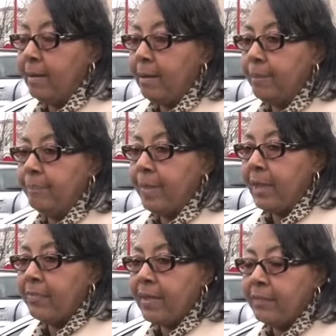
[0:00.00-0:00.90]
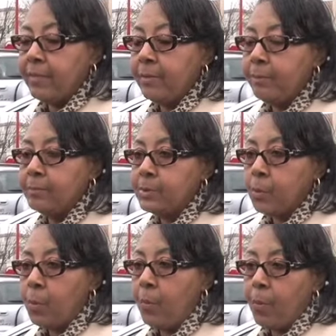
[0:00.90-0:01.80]
I think the
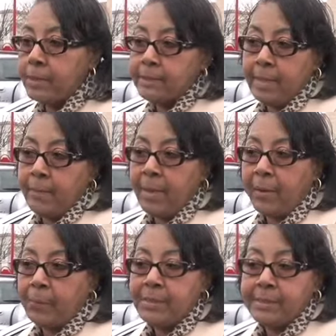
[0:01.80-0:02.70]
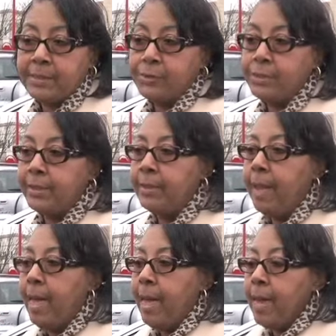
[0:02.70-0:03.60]
school board's in a better position
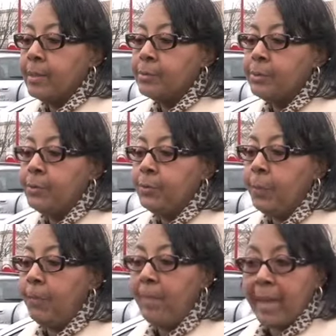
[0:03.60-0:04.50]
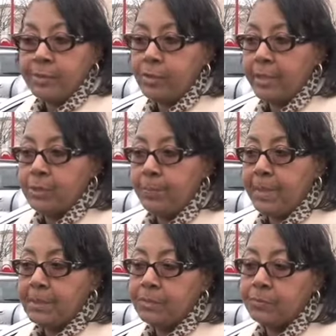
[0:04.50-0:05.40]
to make
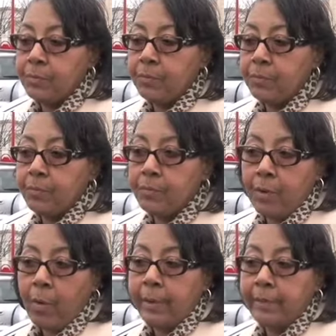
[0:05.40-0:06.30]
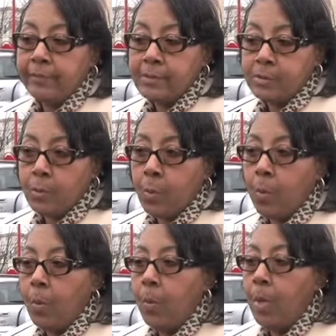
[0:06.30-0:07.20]
judgments regarding the
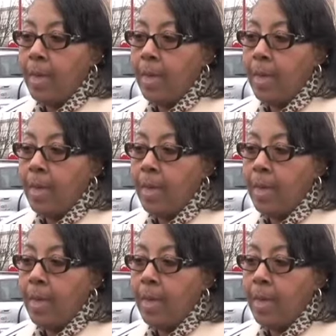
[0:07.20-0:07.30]
school,